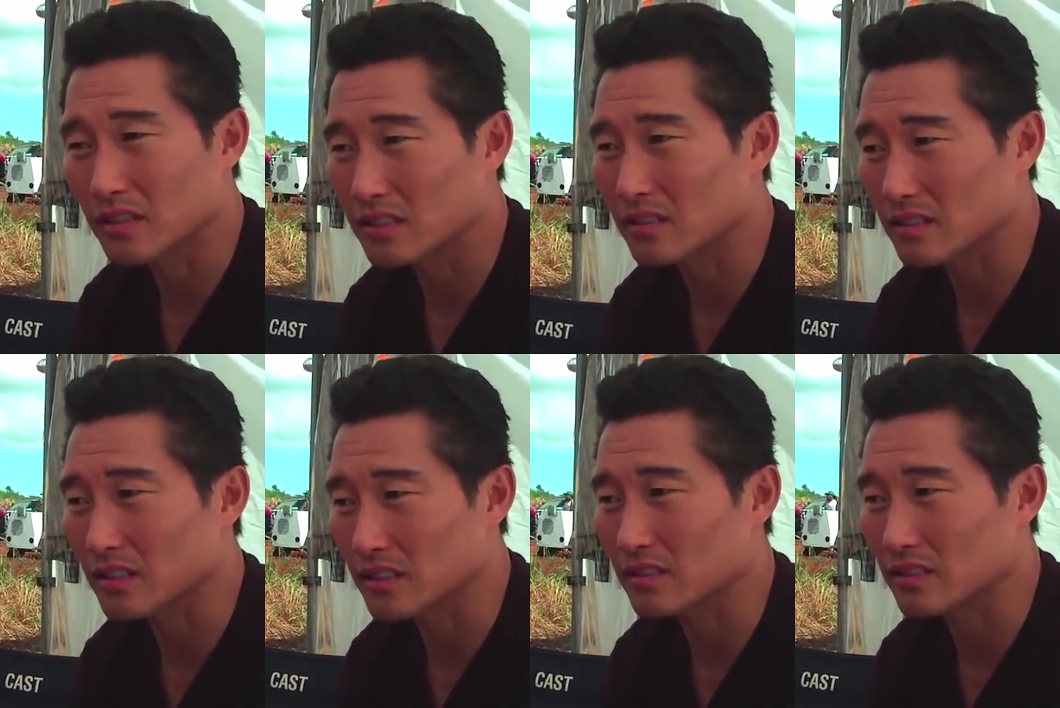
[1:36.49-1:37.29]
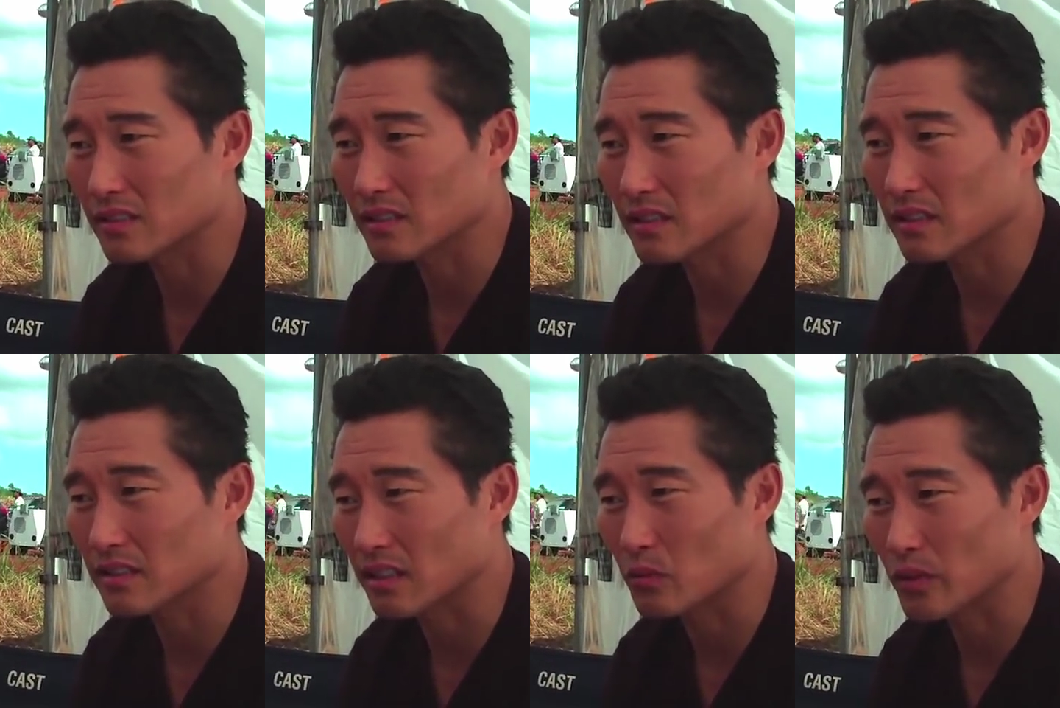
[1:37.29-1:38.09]
This is
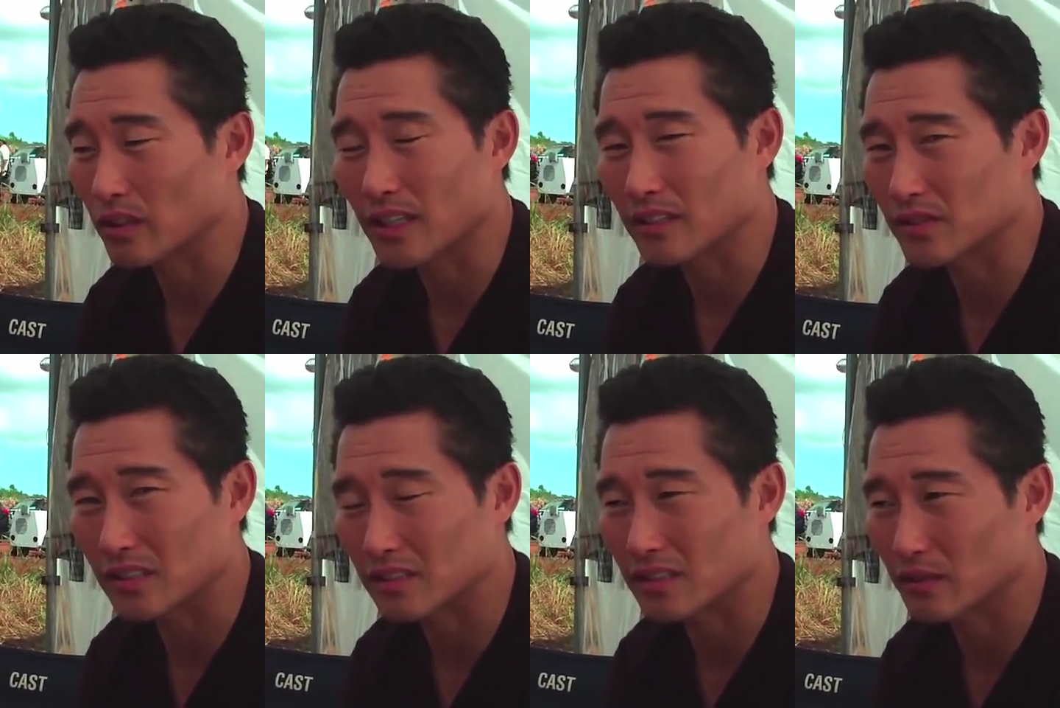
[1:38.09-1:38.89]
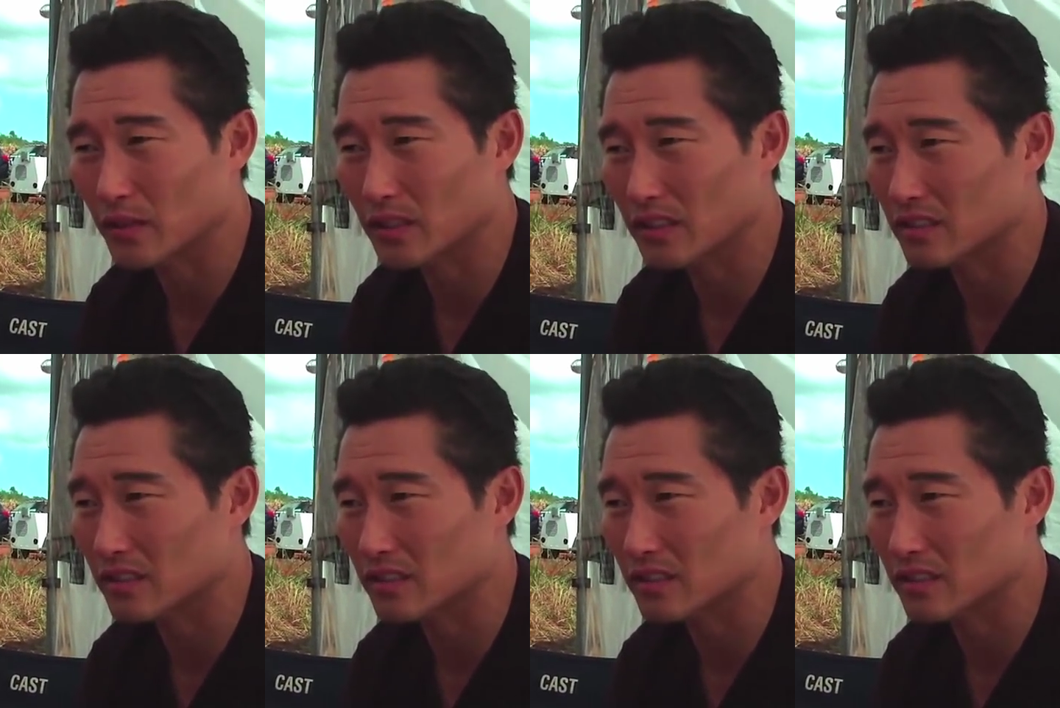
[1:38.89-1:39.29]
done with a lot of sensitivity.